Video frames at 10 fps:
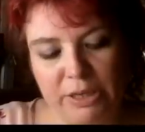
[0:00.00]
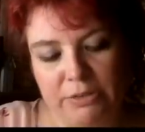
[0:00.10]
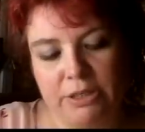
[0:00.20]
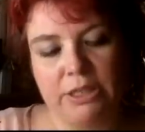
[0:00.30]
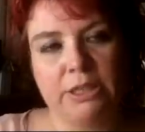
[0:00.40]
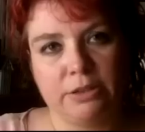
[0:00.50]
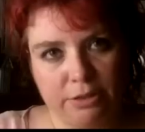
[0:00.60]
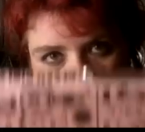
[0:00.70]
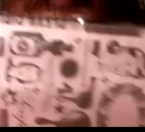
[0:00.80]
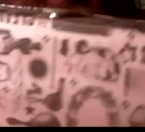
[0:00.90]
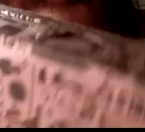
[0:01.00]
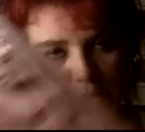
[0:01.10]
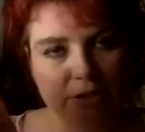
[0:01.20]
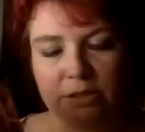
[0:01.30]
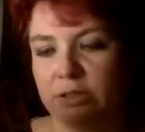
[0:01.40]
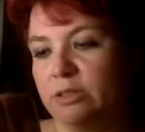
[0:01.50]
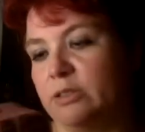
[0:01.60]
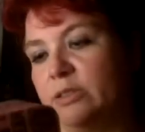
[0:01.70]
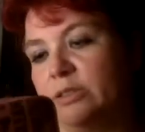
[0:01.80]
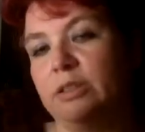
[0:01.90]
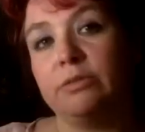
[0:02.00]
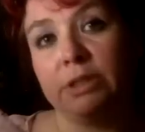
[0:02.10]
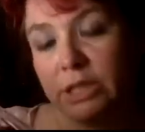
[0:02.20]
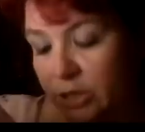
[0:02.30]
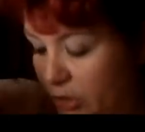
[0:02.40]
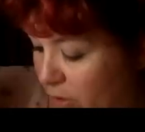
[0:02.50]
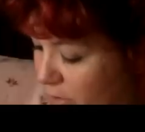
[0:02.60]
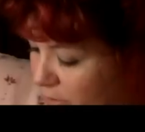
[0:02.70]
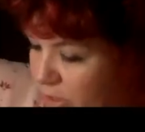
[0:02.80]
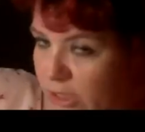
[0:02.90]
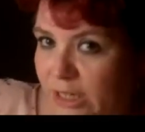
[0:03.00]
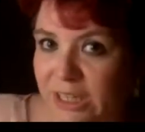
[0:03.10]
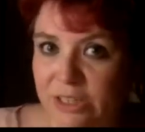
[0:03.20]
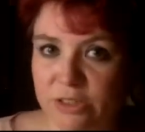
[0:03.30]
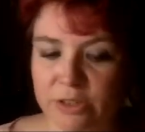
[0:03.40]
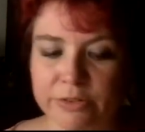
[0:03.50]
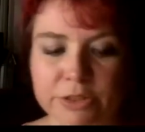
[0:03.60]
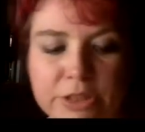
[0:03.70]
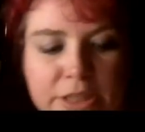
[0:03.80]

powder, and I got it for this because it's just lovely storage and I like storage